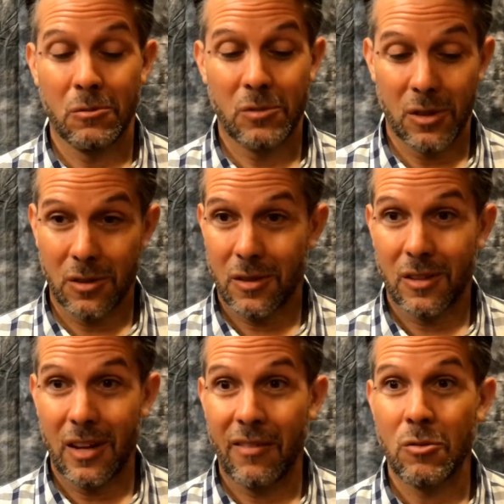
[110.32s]
just
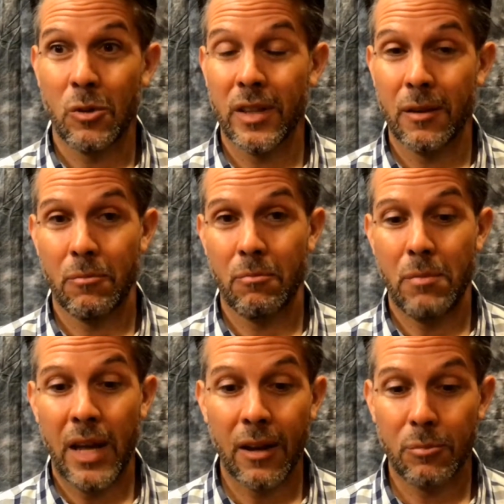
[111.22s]
everyone that
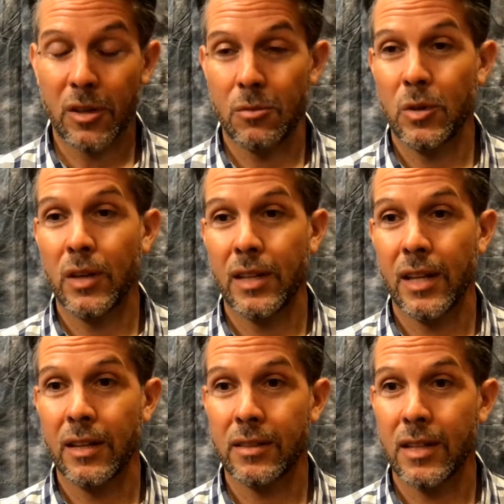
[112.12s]
made up the community
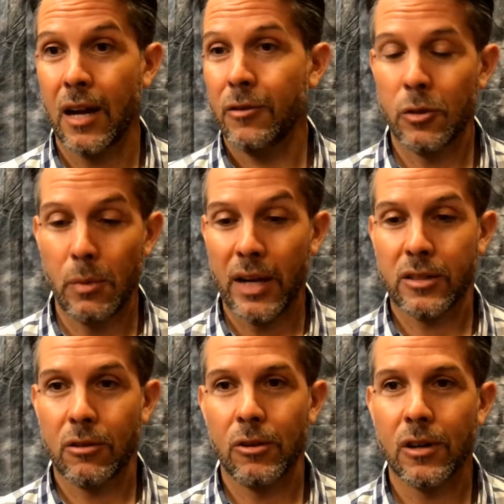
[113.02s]
that is now New
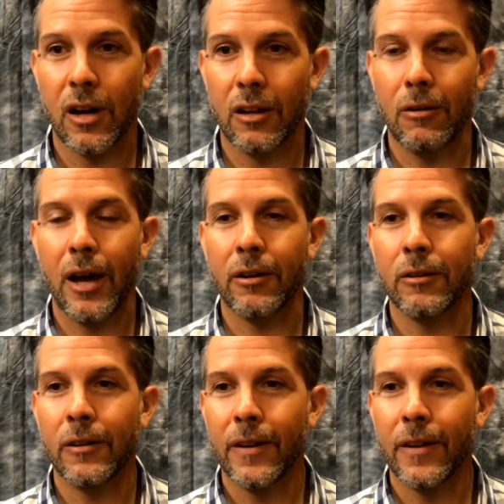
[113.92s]
Mexico and Colorado.